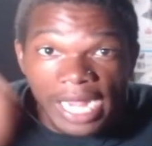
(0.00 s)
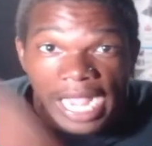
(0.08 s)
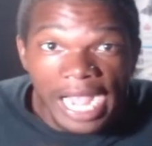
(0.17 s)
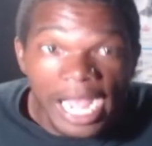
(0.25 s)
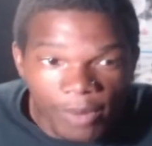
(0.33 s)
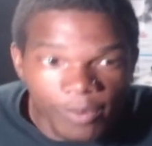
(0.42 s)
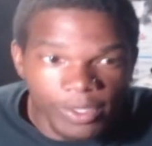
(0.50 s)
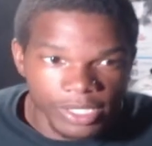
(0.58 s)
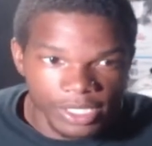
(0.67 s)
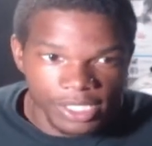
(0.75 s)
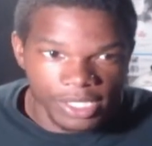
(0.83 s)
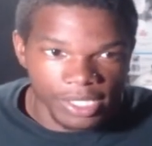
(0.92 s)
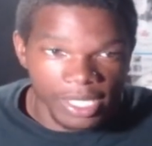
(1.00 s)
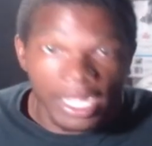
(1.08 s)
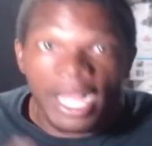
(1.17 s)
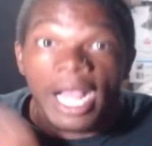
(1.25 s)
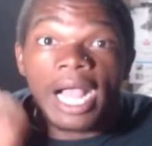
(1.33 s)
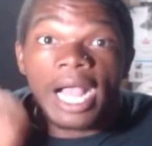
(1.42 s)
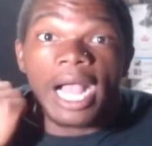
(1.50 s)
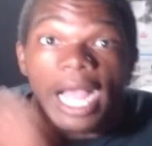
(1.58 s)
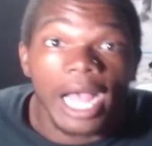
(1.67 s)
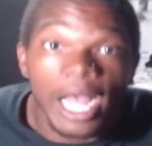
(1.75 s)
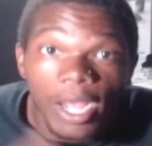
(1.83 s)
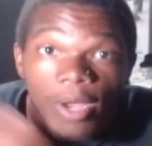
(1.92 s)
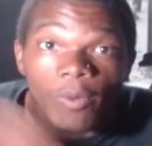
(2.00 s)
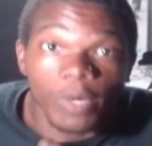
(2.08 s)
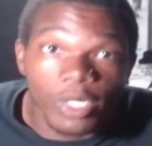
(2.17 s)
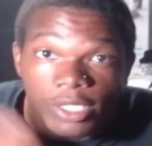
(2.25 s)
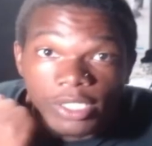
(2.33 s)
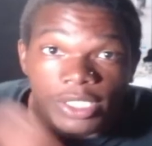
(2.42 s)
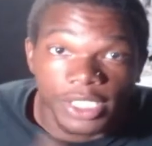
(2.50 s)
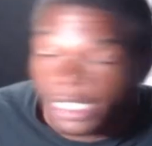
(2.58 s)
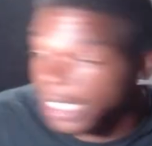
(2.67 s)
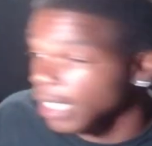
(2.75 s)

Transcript: hours. Hours.